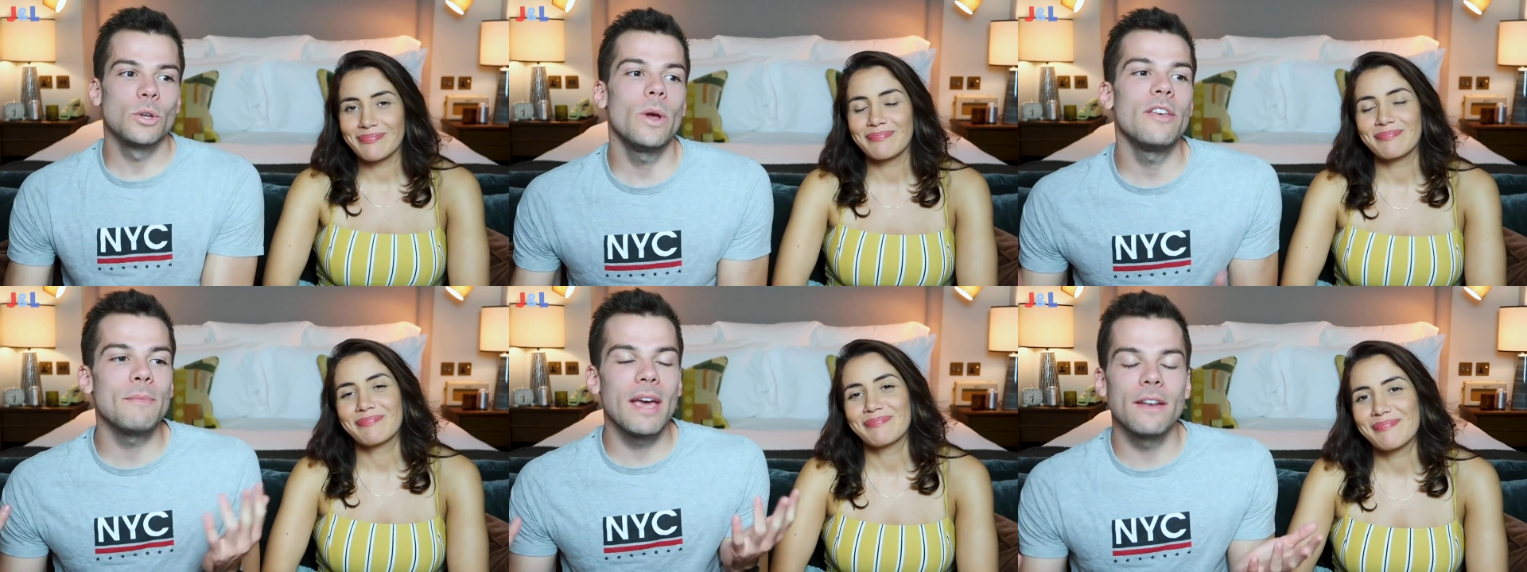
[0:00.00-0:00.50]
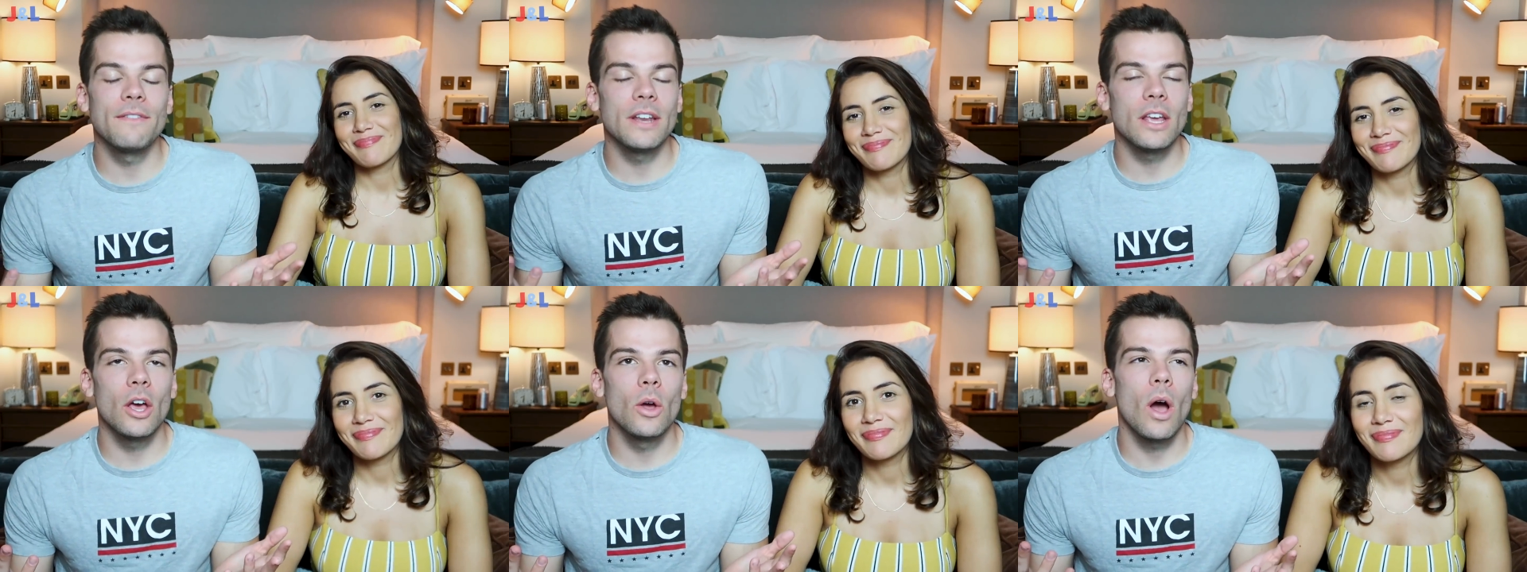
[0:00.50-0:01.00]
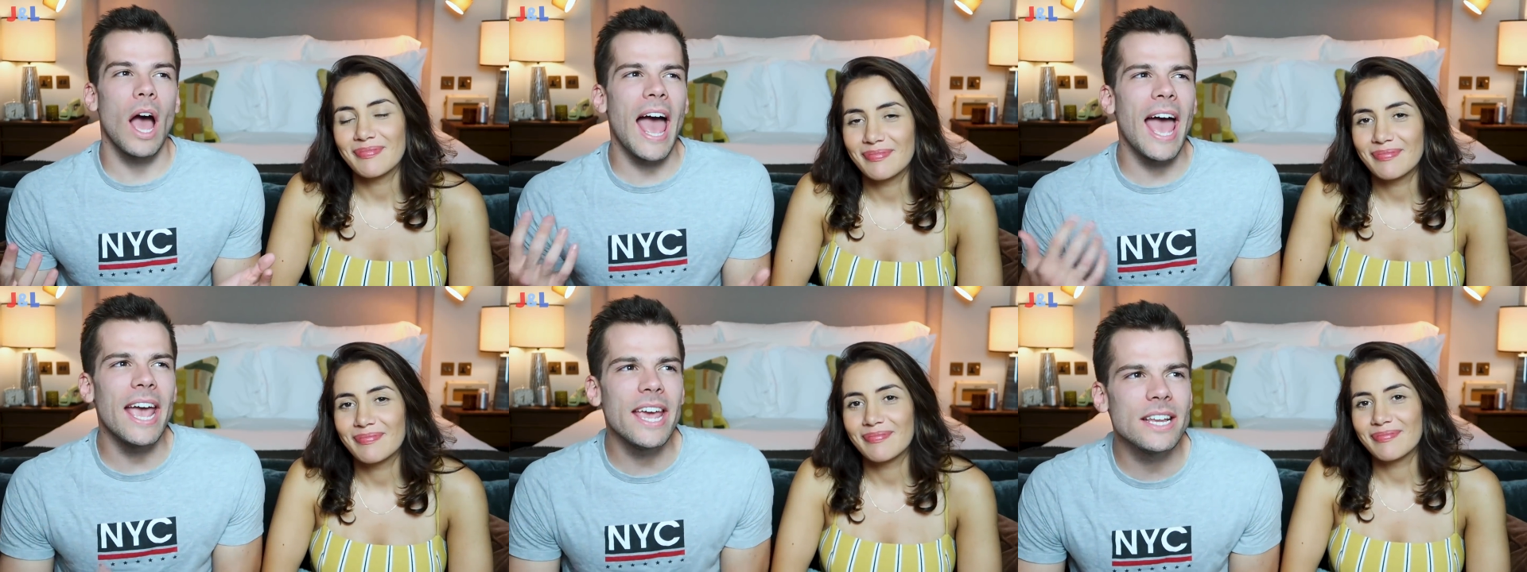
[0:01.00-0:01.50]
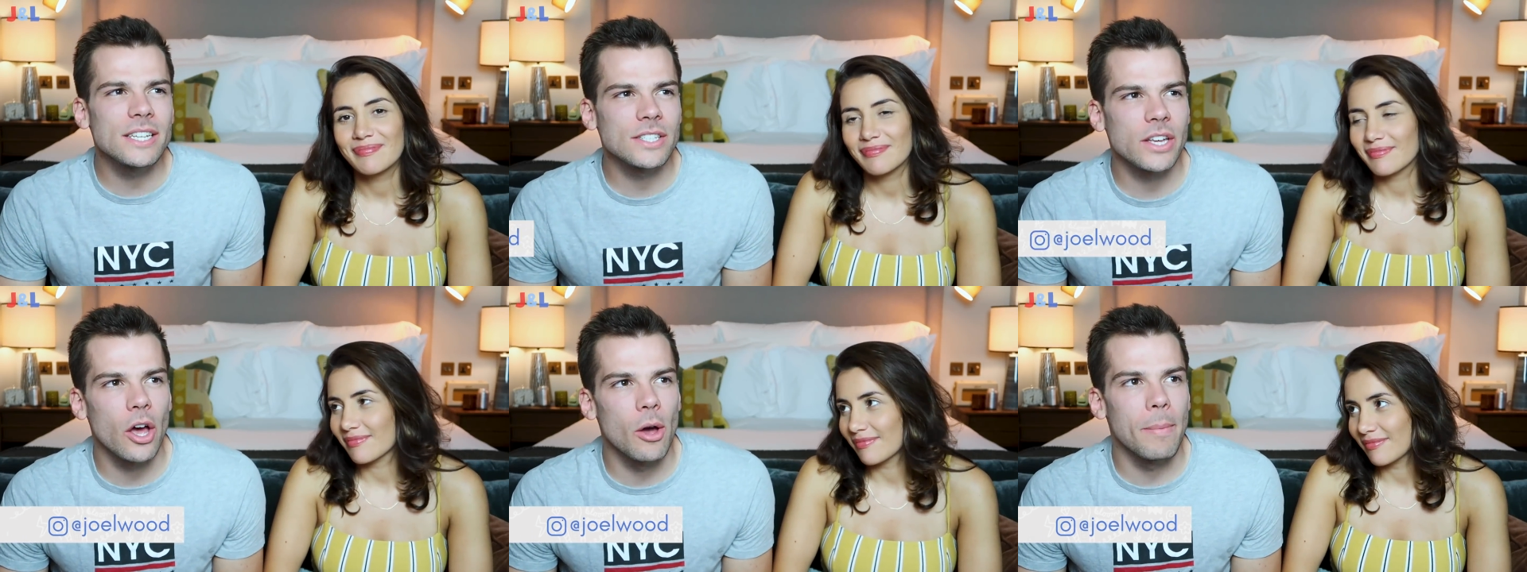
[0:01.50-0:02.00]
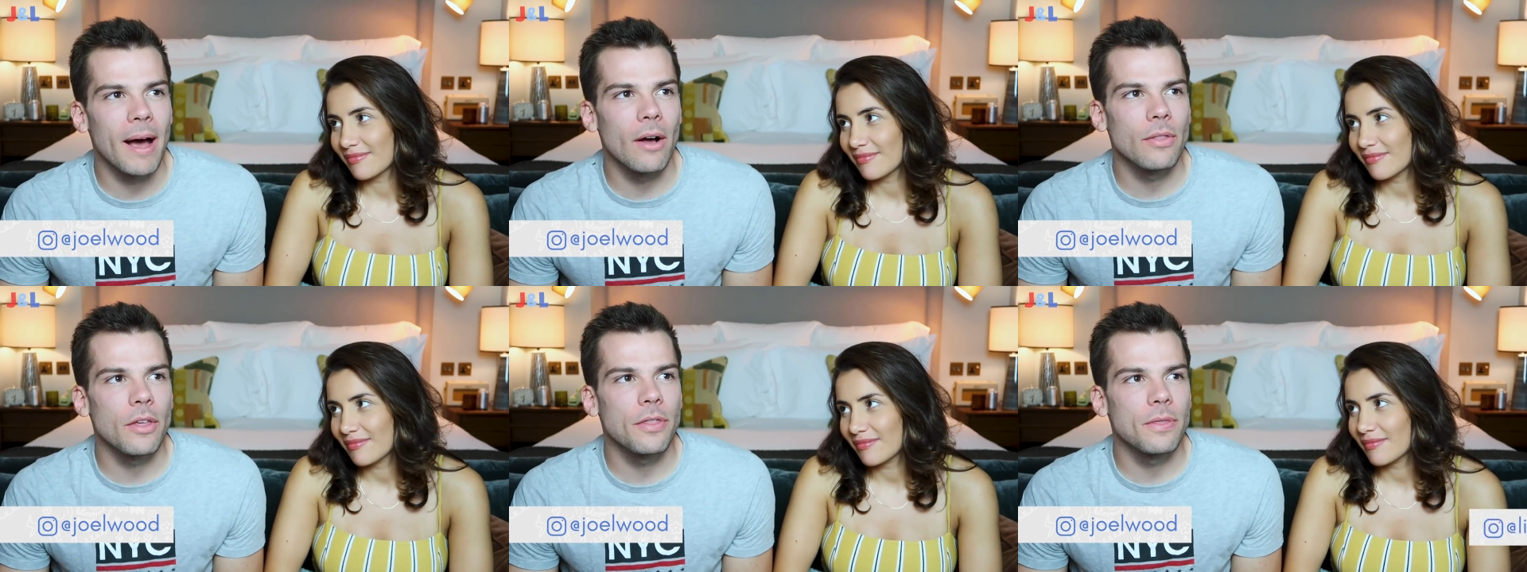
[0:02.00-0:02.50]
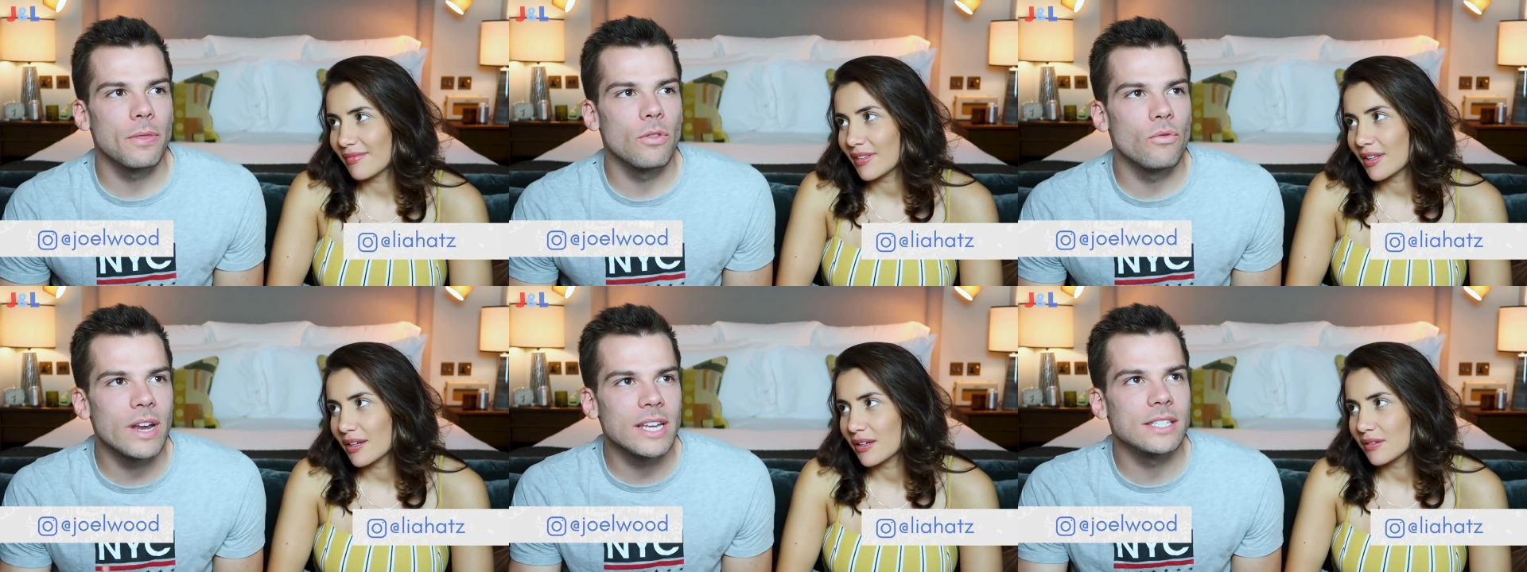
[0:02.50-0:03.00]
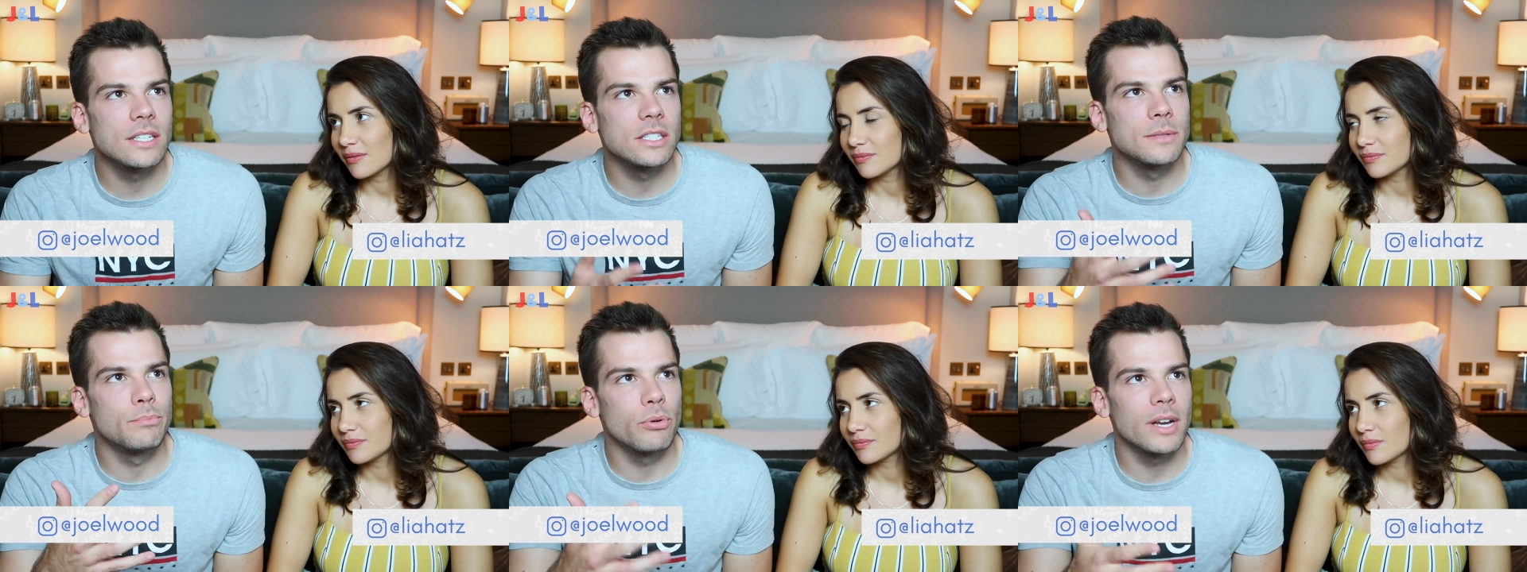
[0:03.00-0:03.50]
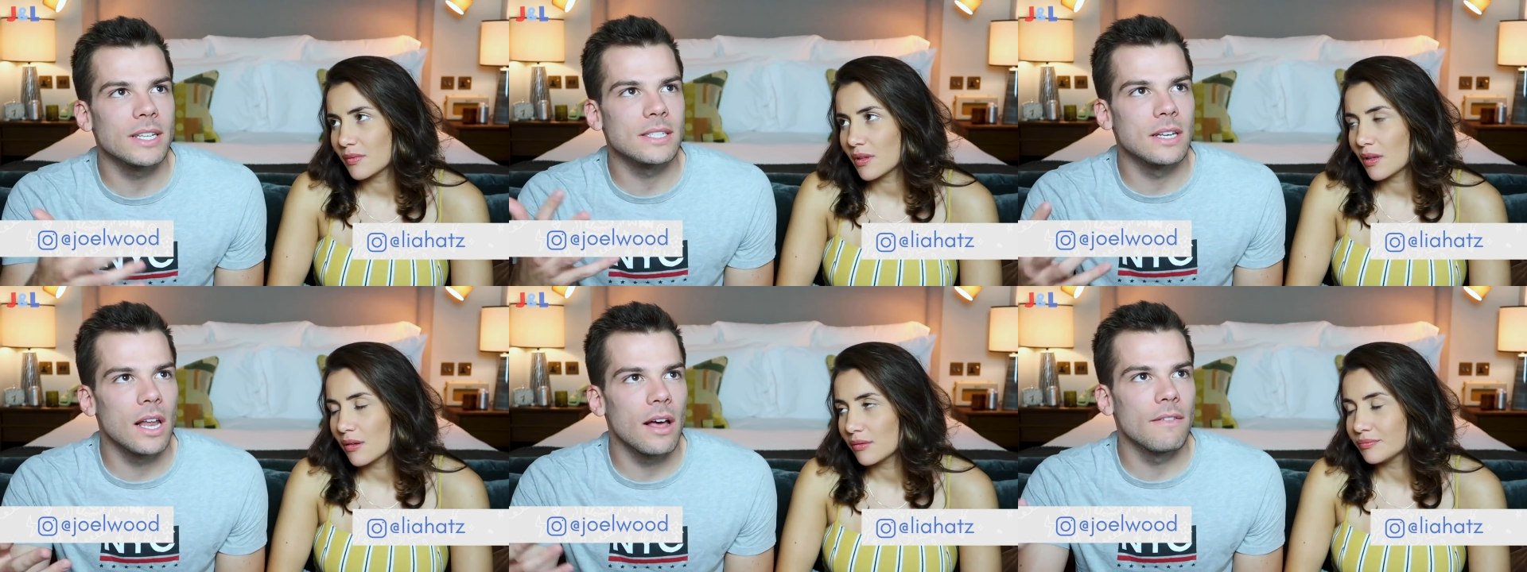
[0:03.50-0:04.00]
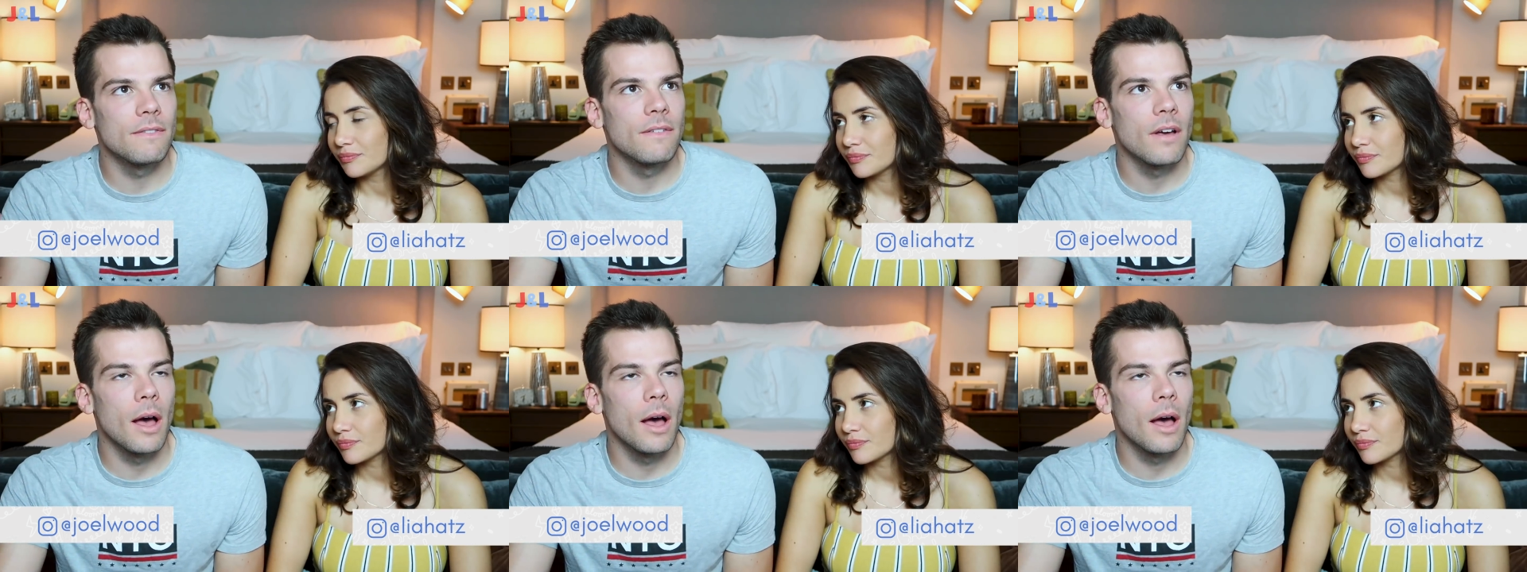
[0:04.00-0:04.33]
Speaker 1: So we've made a video ages ago about the, the reasons Brits love